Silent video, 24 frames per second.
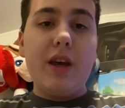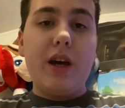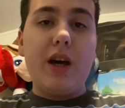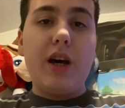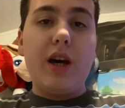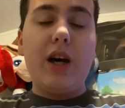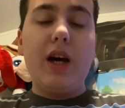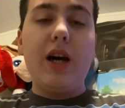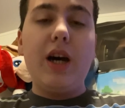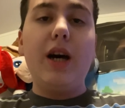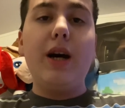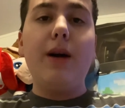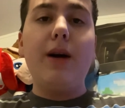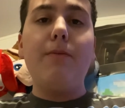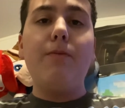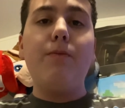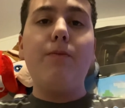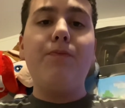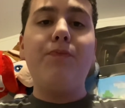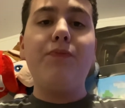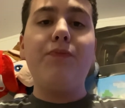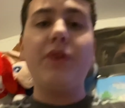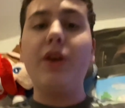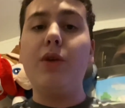
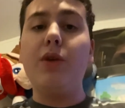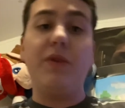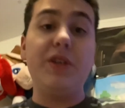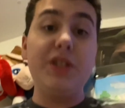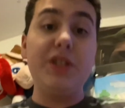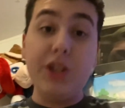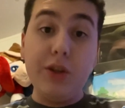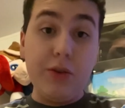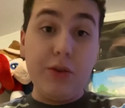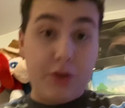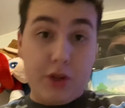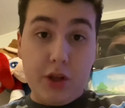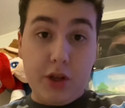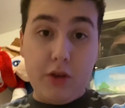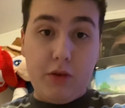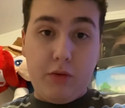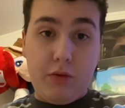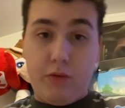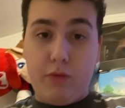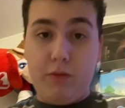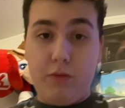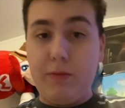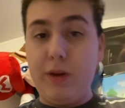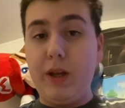Um, and we still
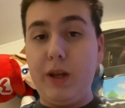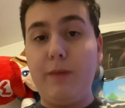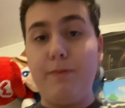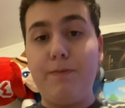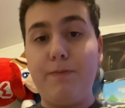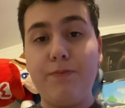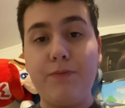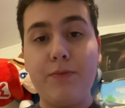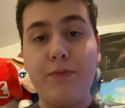do, but